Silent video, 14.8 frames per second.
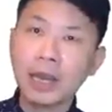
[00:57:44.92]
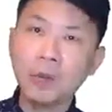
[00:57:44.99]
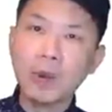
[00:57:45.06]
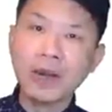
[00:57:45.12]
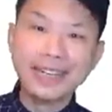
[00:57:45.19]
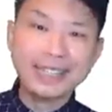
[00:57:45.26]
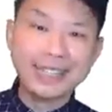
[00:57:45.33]

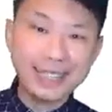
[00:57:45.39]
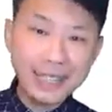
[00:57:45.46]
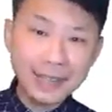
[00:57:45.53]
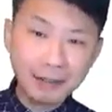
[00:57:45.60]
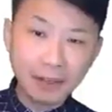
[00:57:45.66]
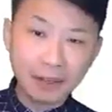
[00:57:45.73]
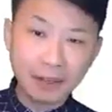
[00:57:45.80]
when it's
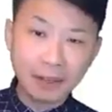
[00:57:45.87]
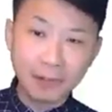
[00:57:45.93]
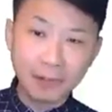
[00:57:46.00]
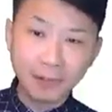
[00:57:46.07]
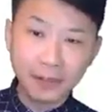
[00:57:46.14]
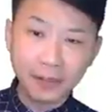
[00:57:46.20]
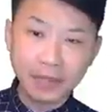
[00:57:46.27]
0,
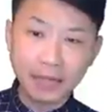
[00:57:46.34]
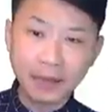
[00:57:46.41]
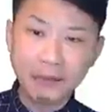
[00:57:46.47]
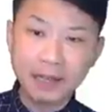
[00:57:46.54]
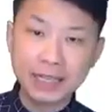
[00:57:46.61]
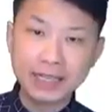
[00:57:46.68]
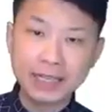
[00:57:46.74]
okay,
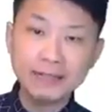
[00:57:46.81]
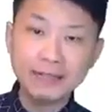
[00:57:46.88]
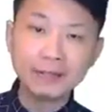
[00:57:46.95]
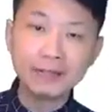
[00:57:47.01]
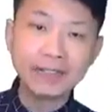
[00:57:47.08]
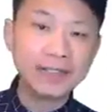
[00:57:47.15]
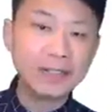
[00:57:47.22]
when
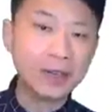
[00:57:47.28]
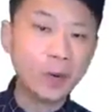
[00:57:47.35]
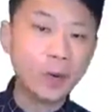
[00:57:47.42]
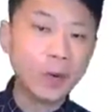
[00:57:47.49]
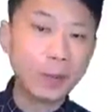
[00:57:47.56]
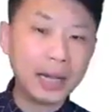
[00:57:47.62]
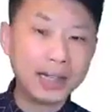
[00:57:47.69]
the
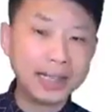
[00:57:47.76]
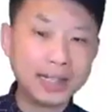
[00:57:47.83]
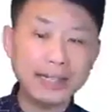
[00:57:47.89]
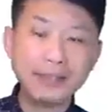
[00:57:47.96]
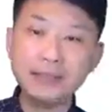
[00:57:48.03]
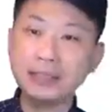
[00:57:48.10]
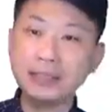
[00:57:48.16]
lower bound is
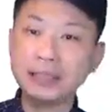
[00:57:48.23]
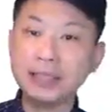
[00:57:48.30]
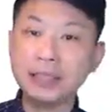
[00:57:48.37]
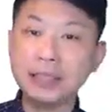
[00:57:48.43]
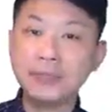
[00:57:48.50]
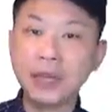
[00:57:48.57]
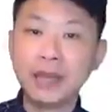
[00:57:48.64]
0,
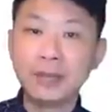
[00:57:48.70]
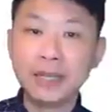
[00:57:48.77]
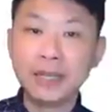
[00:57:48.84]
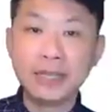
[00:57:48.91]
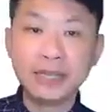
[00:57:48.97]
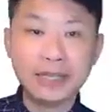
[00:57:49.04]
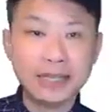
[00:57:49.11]
that
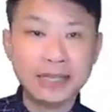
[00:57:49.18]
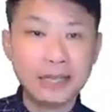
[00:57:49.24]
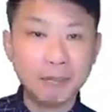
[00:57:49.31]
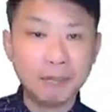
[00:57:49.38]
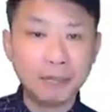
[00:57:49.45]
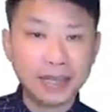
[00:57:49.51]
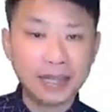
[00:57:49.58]
means
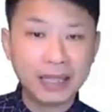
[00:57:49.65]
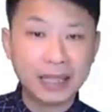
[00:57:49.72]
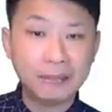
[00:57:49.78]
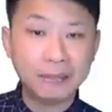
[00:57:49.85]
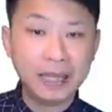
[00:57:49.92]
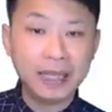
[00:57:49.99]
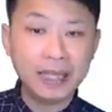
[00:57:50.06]
the
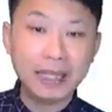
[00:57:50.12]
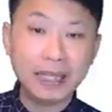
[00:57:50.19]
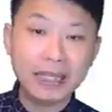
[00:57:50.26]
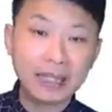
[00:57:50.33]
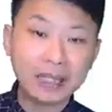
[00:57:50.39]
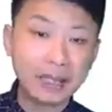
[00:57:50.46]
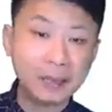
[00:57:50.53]
participation
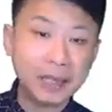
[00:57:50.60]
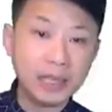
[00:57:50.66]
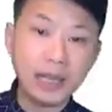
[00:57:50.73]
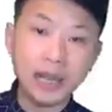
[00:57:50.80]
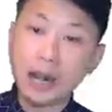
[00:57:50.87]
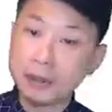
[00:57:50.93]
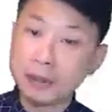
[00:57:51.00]
is going to
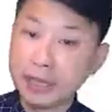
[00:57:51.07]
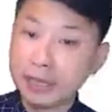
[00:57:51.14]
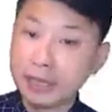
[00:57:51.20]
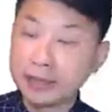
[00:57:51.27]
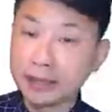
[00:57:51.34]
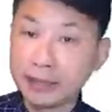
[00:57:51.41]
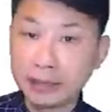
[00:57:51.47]
be
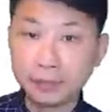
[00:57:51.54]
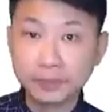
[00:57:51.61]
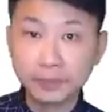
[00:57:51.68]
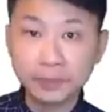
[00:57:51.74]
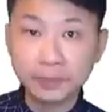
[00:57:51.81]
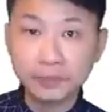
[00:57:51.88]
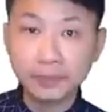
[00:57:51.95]
optional.
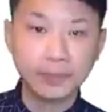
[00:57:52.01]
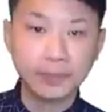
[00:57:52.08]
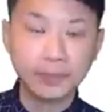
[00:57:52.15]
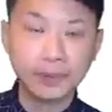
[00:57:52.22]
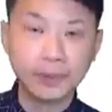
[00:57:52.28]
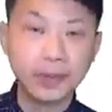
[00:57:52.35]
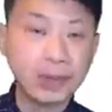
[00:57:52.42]

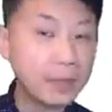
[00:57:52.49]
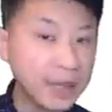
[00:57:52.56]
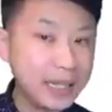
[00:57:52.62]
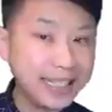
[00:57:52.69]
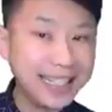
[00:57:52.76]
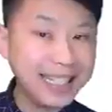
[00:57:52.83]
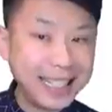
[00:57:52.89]
That
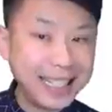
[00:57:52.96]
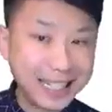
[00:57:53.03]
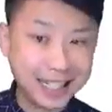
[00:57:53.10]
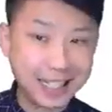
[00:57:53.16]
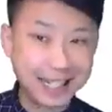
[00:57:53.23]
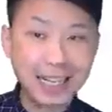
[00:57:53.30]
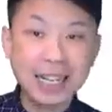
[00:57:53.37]
means the
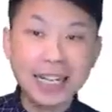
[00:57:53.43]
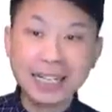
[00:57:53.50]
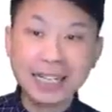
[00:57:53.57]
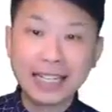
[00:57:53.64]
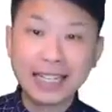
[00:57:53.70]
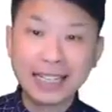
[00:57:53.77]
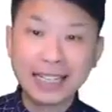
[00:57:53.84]
disk
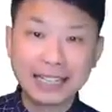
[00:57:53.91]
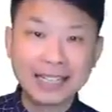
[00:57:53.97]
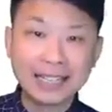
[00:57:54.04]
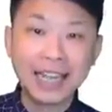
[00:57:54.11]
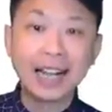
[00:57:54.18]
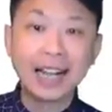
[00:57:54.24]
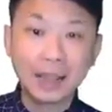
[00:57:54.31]
can
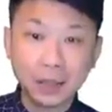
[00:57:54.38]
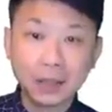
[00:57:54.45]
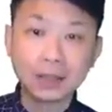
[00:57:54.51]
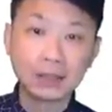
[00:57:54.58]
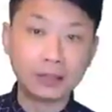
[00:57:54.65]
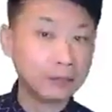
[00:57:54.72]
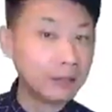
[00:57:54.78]
exist
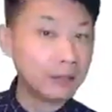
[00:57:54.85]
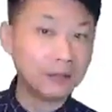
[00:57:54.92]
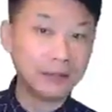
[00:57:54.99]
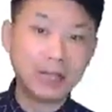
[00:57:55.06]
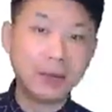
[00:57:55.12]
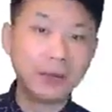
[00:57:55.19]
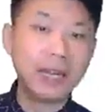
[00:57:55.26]
alone
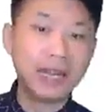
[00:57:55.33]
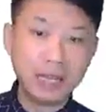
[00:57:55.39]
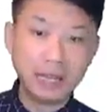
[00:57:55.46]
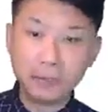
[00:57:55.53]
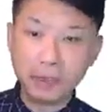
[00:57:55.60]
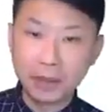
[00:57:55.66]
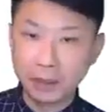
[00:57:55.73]
without a
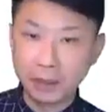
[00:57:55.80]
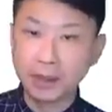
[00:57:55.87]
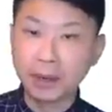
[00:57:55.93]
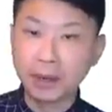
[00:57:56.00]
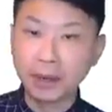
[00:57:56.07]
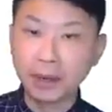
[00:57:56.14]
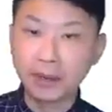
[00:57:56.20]
computer.
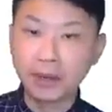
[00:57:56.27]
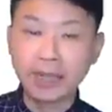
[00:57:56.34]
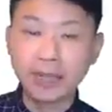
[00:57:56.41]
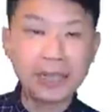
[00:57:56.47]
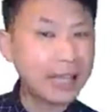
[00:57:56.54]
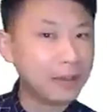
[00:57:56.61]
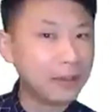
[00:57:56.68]

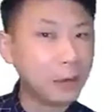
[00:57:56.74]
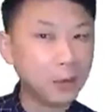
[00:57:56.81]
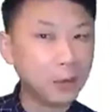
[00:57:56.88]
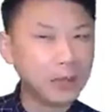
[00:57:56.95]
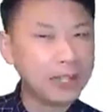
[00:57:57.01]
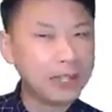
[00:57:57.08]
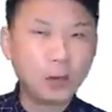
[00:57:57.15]
Okay,
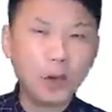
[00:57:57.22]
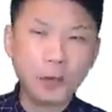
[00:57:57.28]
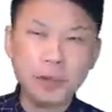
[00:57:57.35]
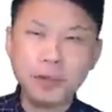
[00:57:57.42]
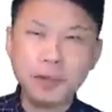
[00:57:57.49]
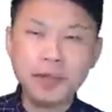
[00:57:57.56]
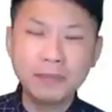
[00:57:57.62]
that's what
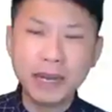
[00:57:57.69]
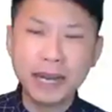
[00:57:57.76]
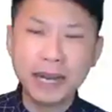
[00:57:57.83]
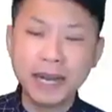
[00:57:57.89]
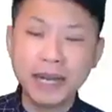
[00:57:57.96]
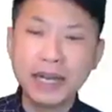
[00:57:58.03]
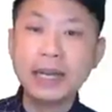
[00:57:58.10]
we mean
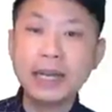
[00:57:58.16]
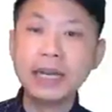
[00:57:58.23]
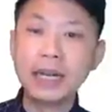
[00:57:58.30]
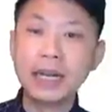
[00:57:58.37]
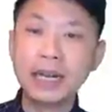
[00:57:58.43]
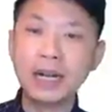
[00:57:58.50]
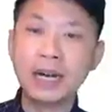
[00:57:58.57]
by
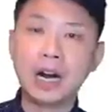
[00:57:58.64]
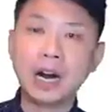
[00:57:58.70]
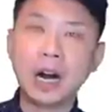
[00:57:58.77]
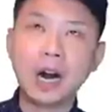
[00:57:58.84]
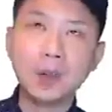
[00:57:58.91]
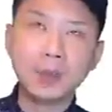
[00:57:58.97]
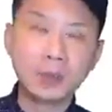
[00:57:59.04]

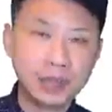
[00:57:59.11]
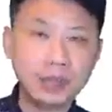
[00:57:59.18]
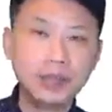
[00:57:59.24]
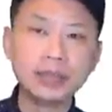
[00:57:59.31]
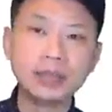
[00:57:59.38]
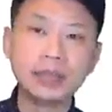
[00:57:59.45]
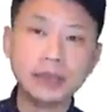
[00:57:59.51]

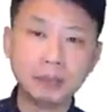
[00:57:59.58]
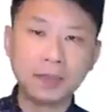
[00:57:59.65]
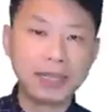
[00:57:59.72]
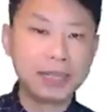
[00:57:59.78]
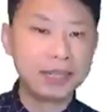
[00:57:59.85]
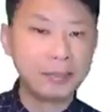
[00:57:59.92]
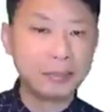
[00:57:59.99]
optional
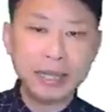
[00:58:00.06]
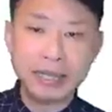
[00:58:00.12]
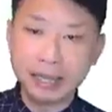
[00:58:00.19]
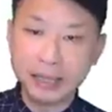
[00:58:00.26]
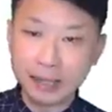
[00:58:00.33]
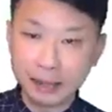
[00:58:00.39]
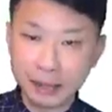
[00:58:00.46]

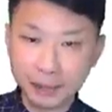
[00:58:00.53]
participation.